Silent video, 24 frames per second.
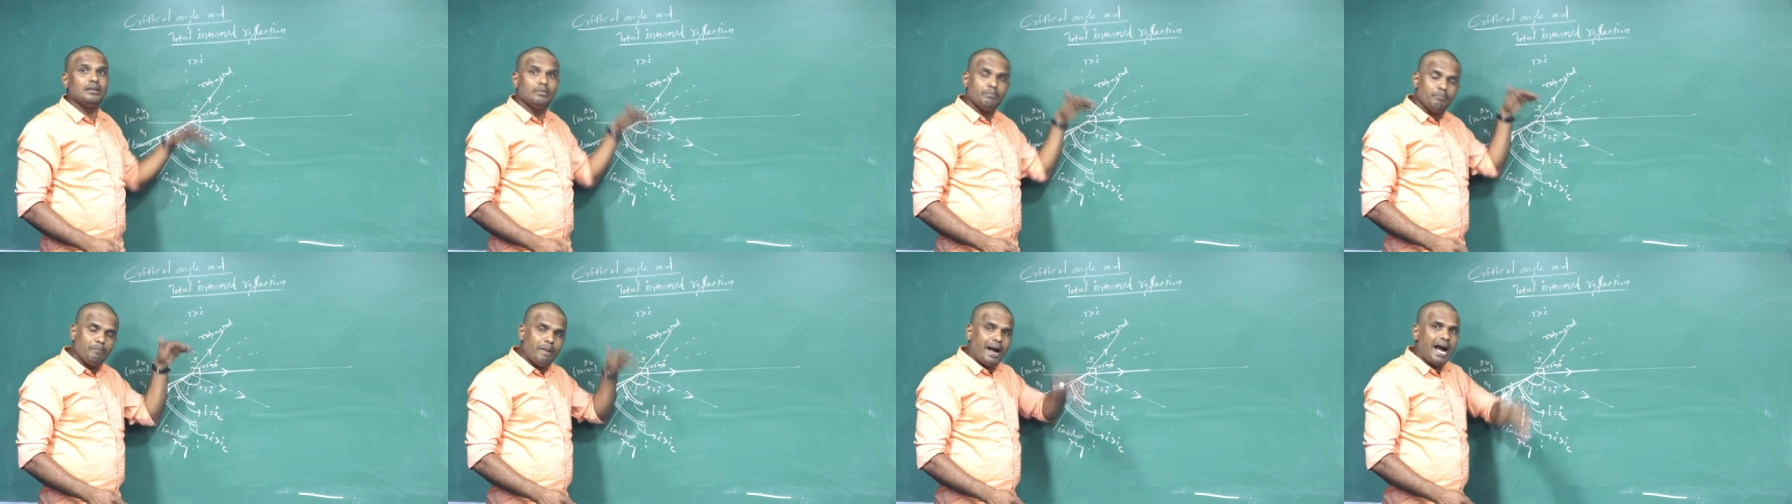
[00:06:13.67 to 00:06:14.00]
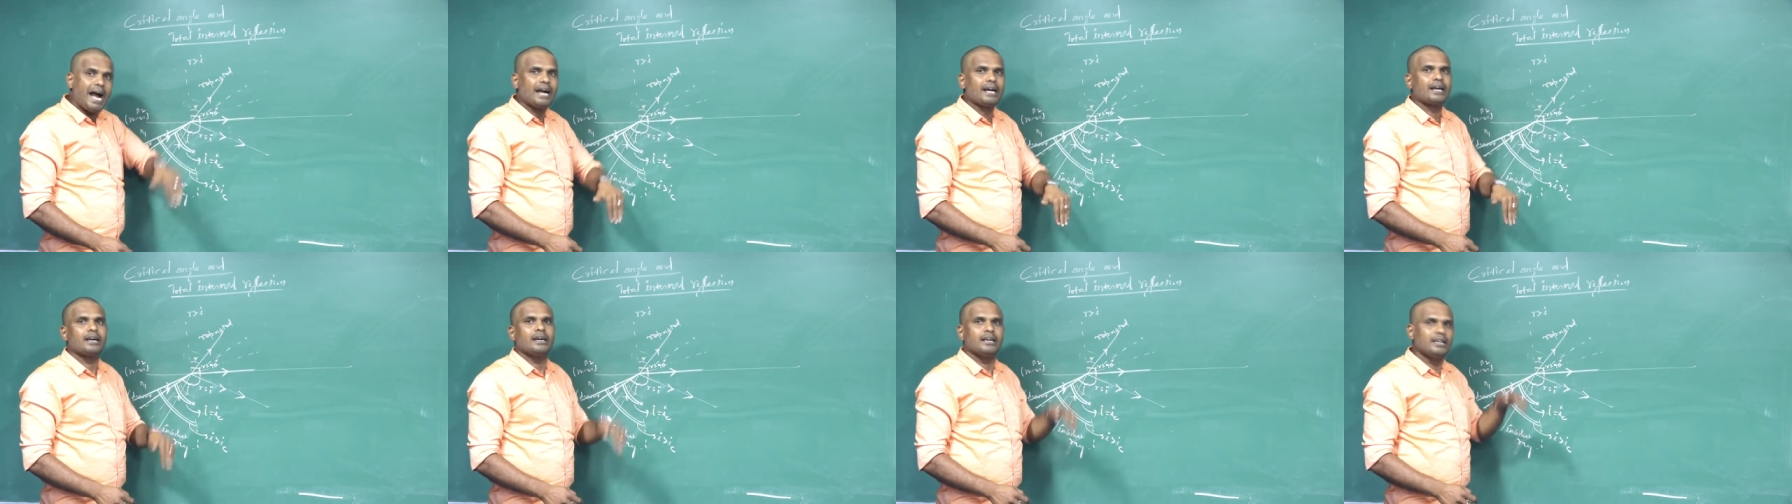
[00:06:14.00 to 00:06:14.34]

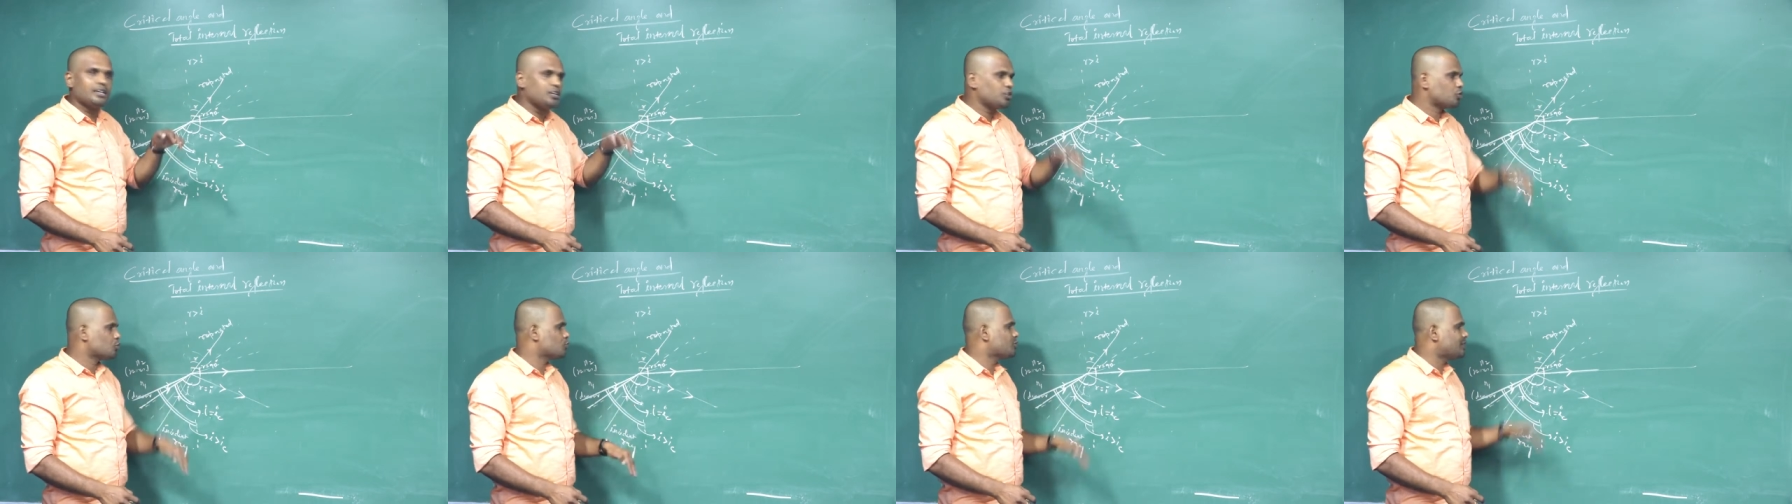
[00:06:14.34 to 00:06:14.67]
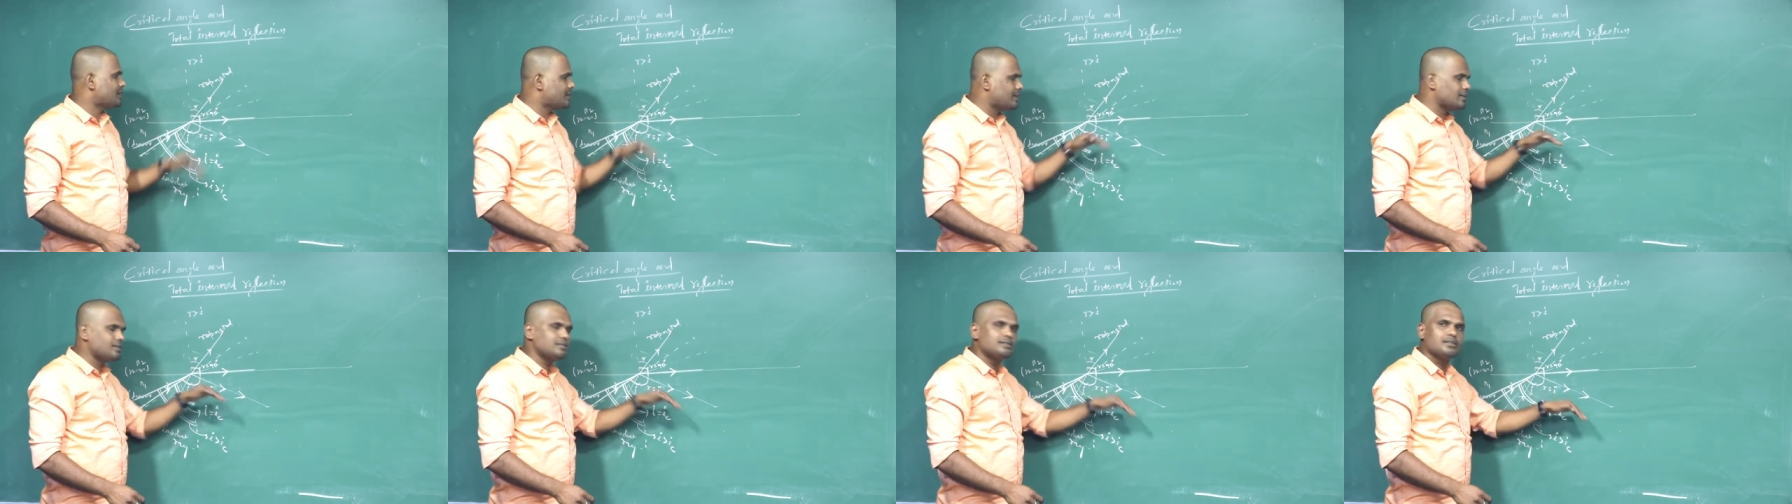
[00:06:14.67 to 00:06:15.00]
back into the
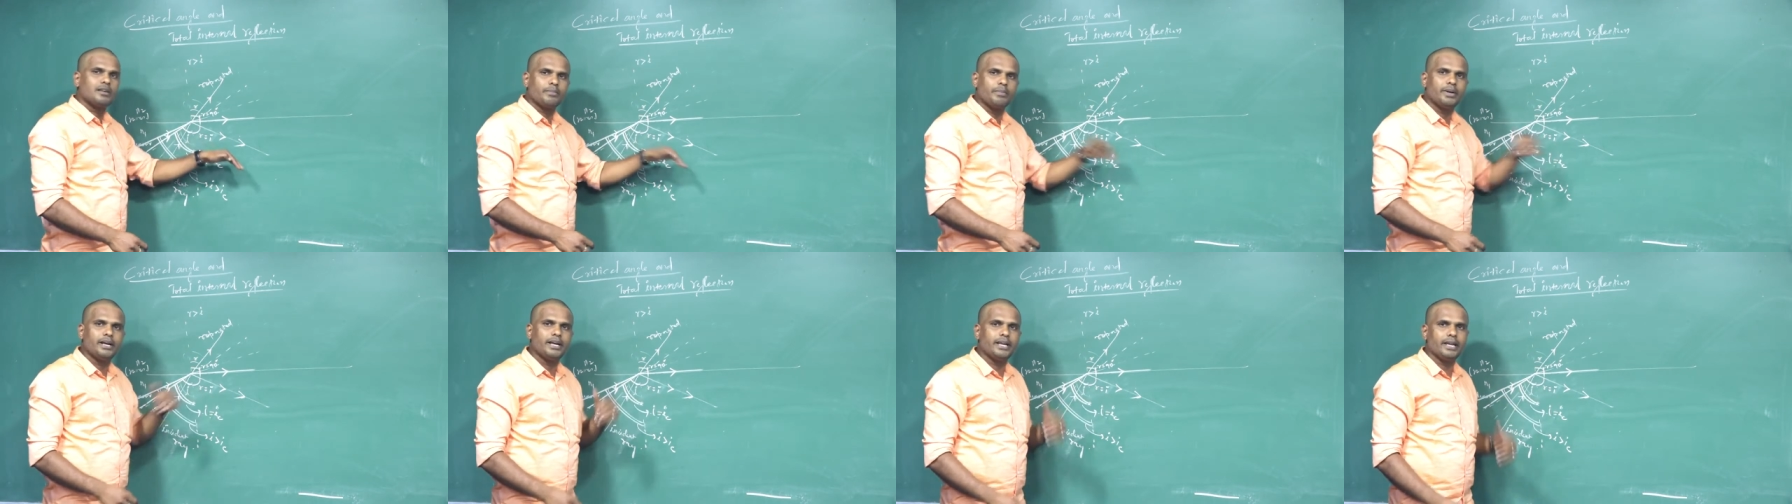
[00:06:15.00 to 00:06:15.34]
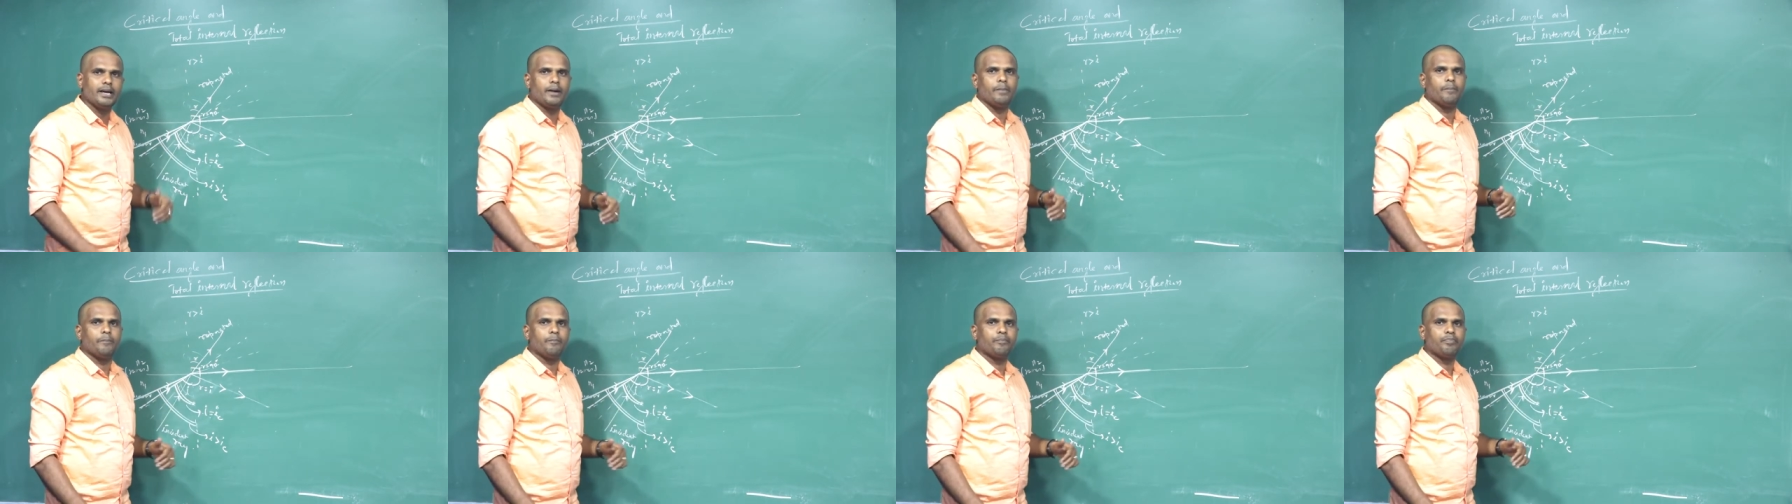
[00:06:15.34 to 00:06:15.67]
denser
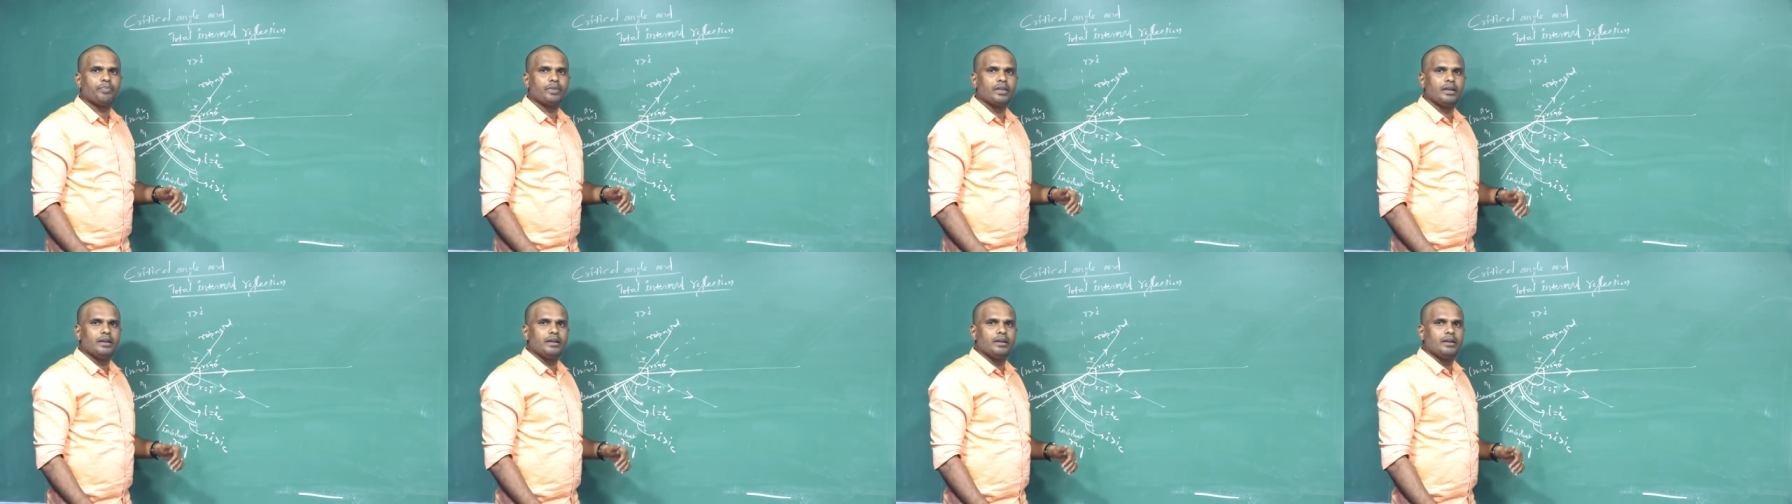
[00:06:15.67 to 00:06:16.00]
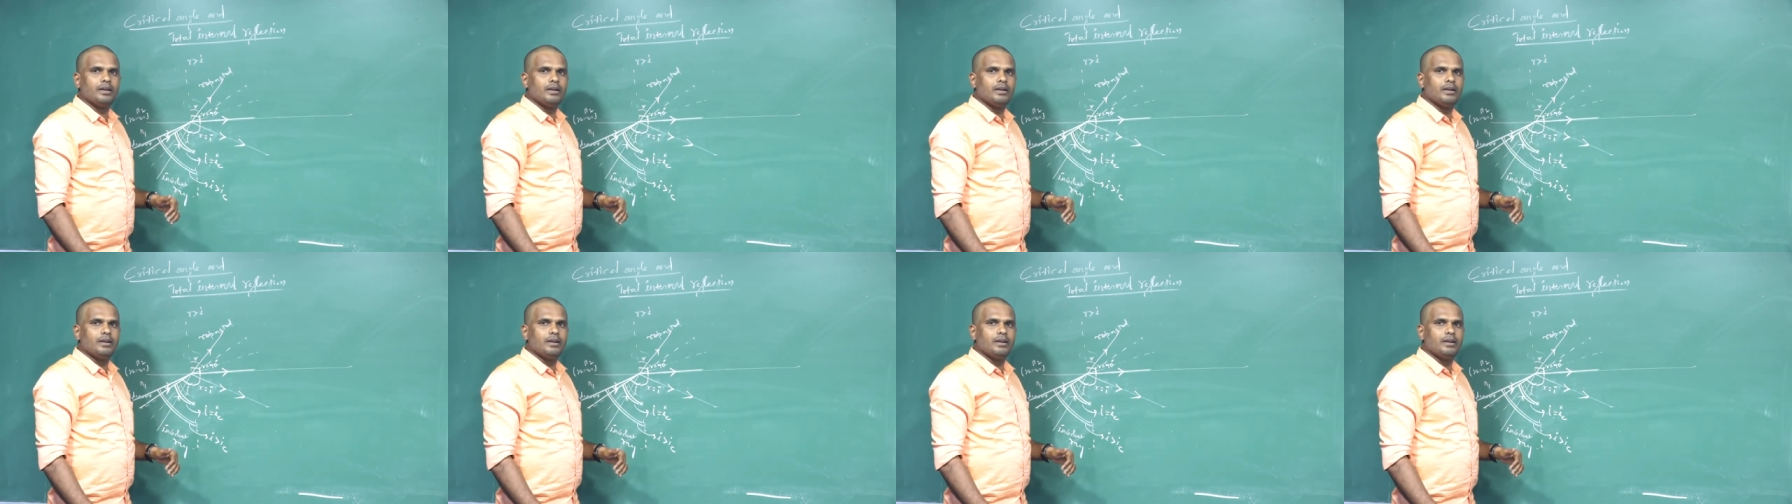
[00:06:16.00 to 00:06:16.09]
medium.